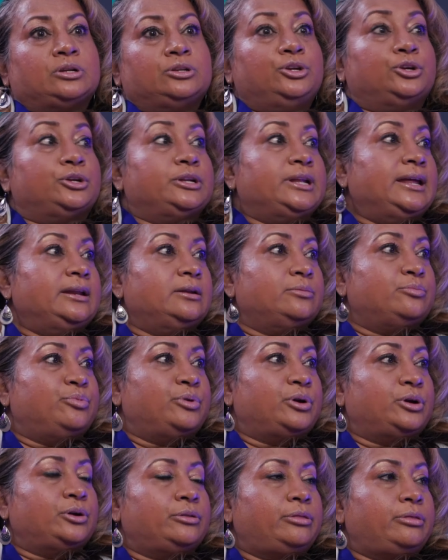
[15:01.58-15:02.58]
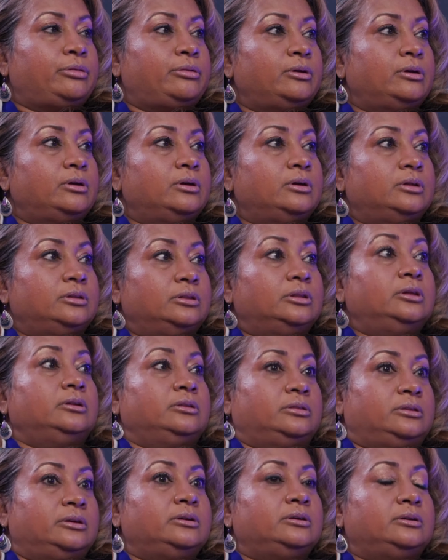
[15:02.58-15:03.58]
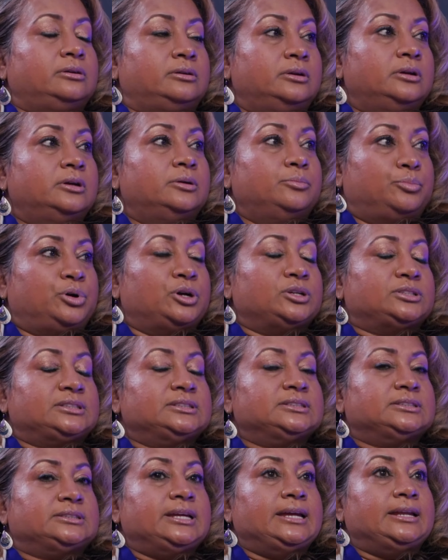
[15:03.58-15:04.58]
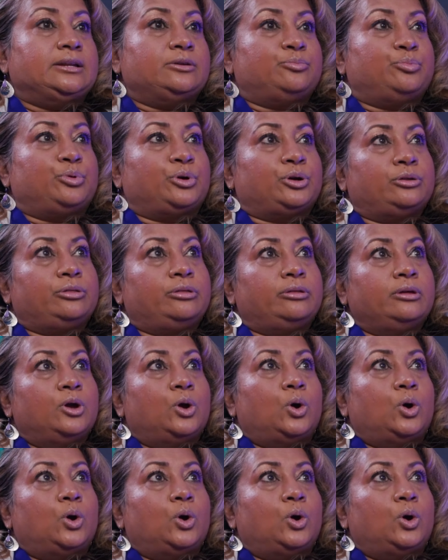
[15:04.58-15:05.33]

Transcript: your date of birth, the person's date of birth,